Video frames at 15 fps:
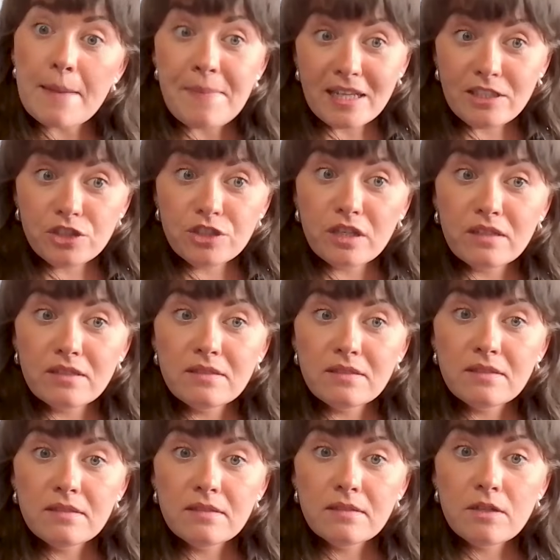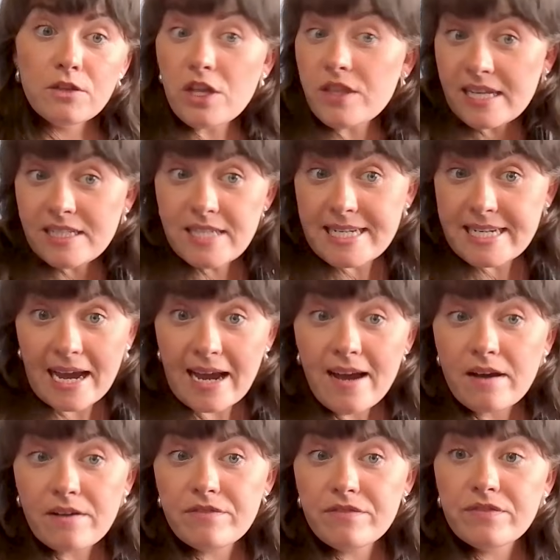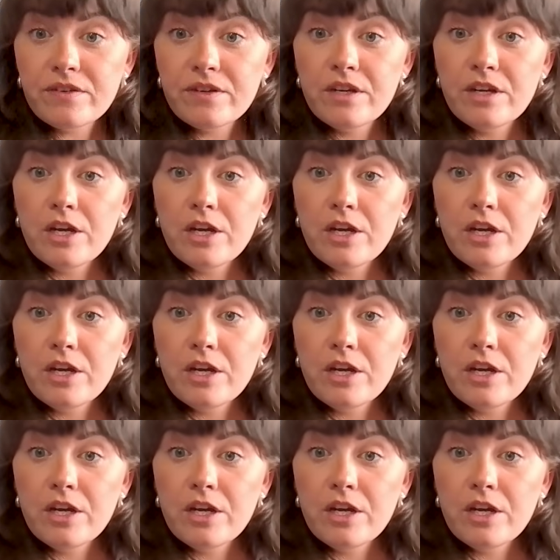their pension that they didn't have,